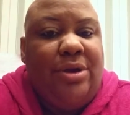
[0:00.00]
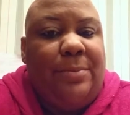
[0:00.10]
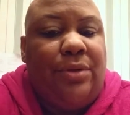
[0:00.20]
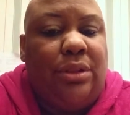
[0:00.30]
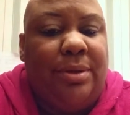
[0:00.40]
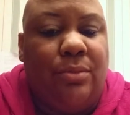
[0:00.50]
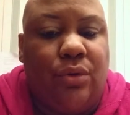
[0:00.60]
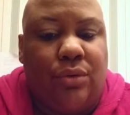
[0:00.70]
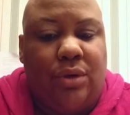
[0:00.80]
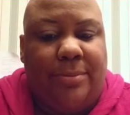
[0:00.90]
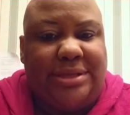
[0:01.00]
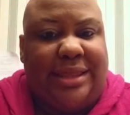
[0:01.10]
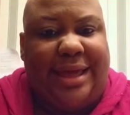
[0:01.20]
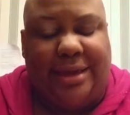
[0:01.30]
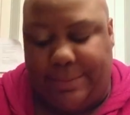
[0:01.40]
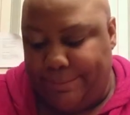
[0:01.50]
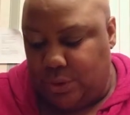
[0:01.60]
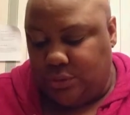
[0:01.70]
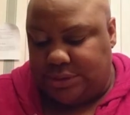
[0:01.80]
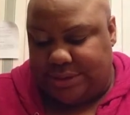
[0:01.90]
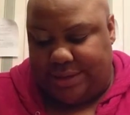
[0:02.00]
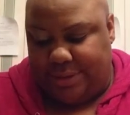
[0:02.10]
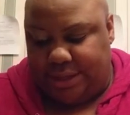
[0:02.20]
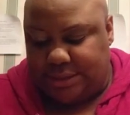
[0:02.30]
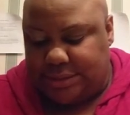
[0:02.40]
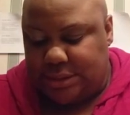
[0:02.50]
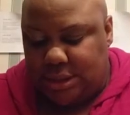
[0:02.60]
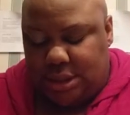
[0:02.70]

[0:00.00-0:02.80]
going to put a little bit more on because I like bold statements.